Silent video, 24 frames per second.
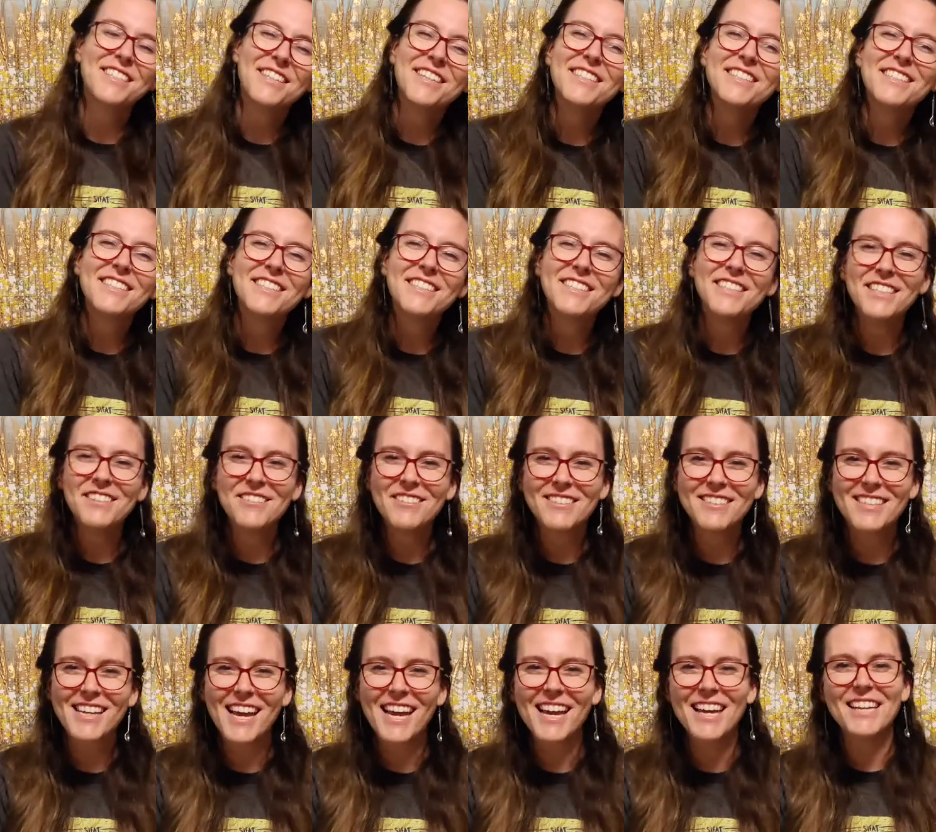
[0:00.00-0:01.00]
good to see you
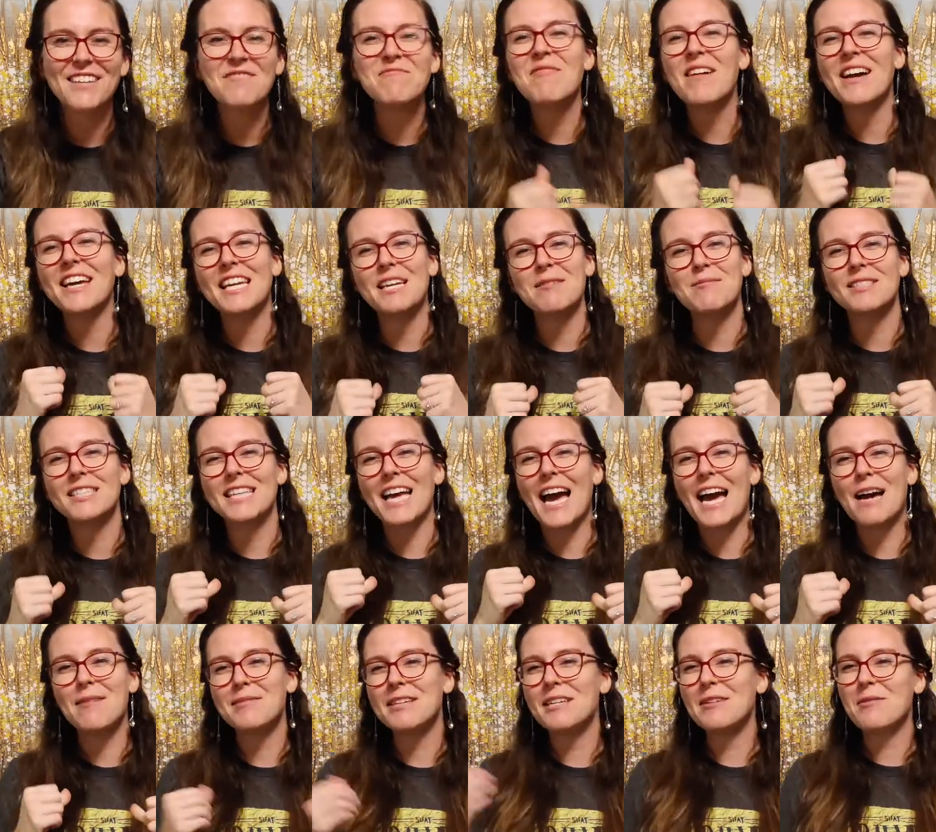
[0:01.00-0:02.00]
again. My name is
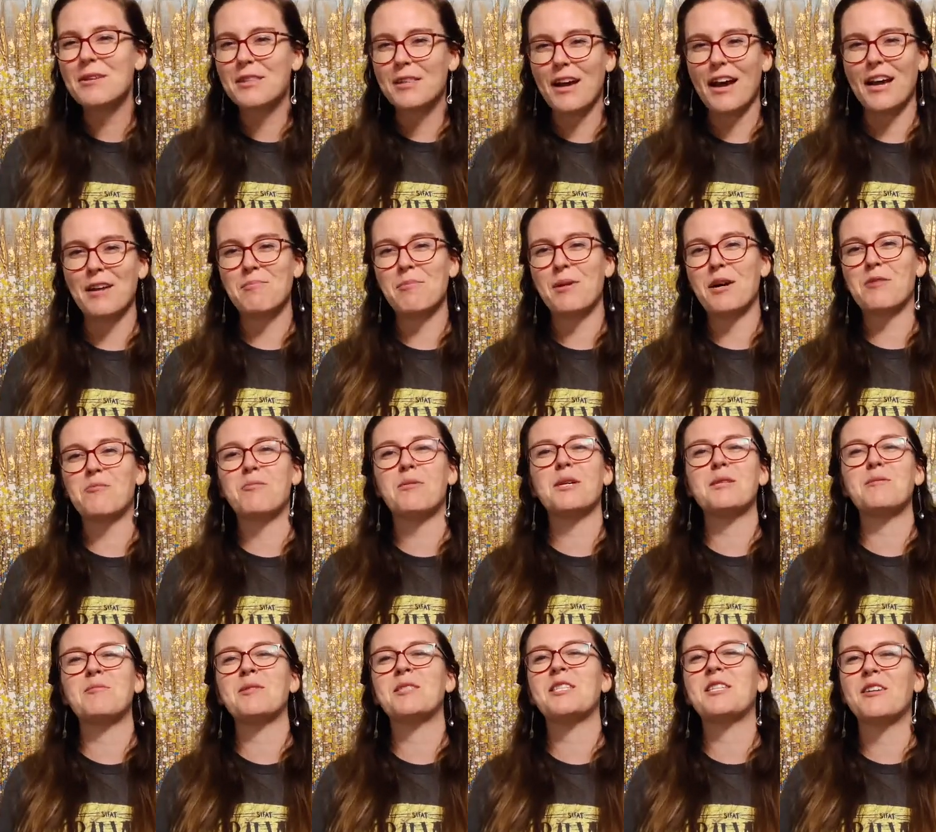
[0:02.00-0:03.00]
Abby with Hyde Park
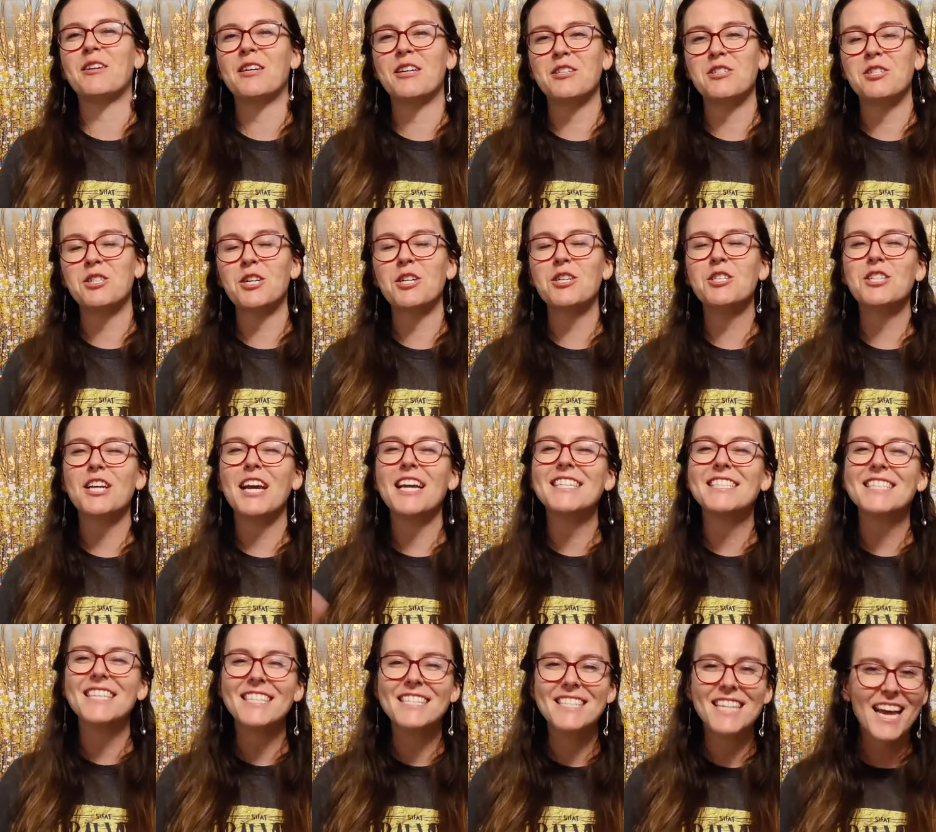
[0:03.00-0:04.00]
Presbyterian Church, and
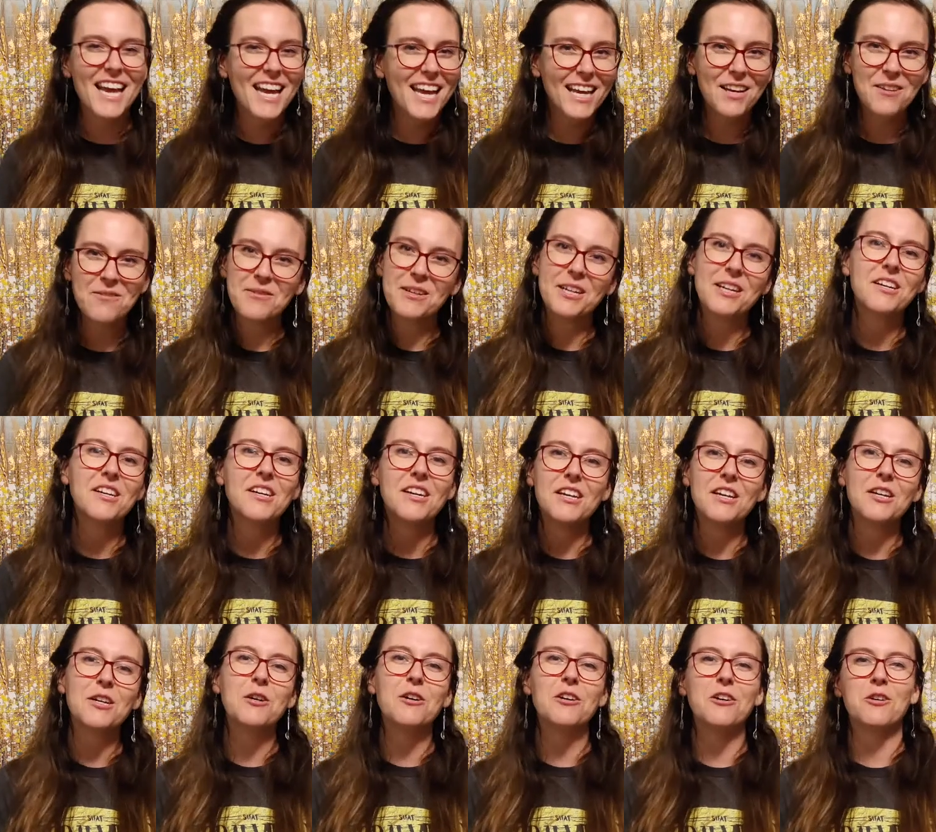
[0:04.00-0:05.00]
today we are
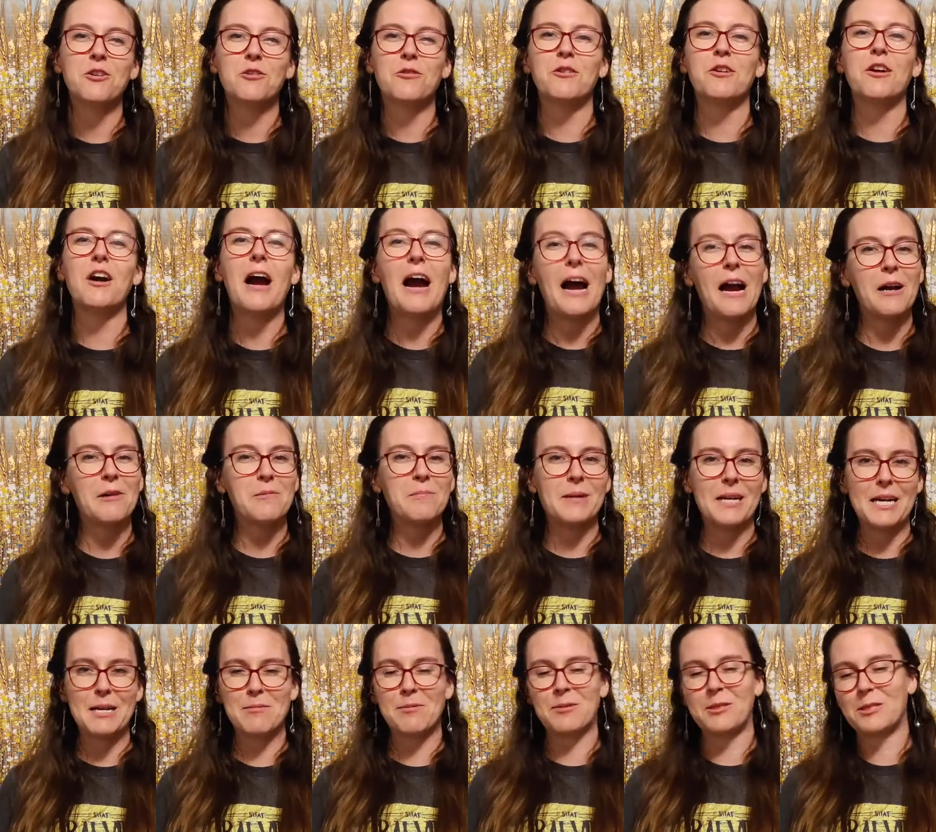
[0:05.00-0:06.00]
going to go over our
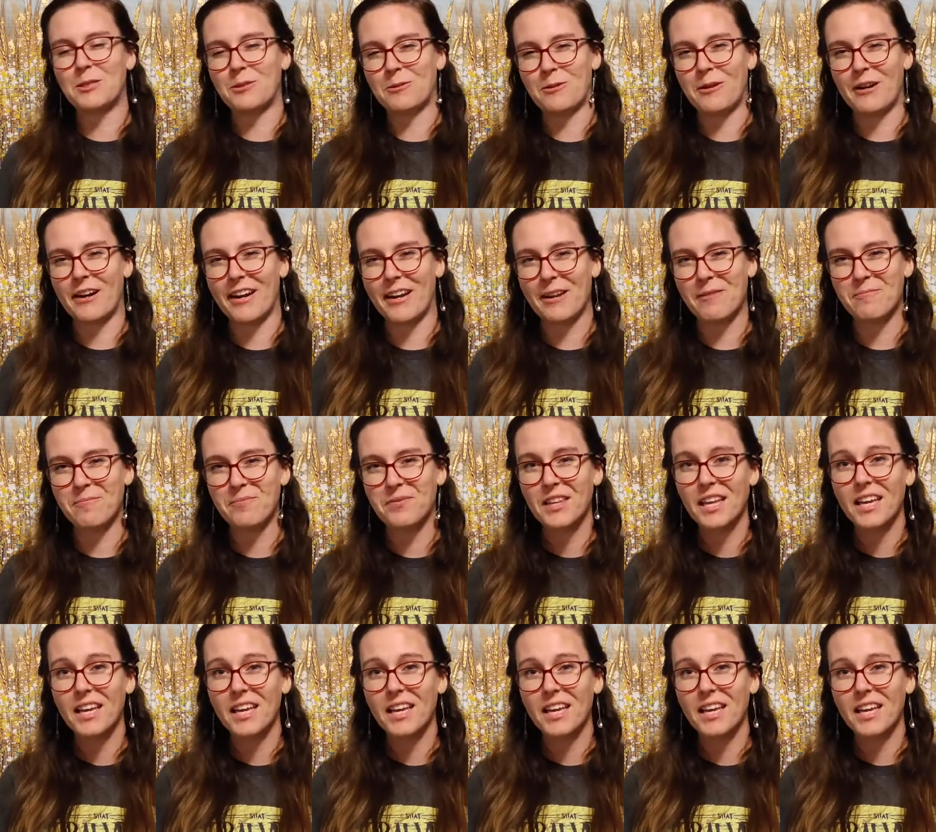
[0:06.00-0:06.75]
Bible story.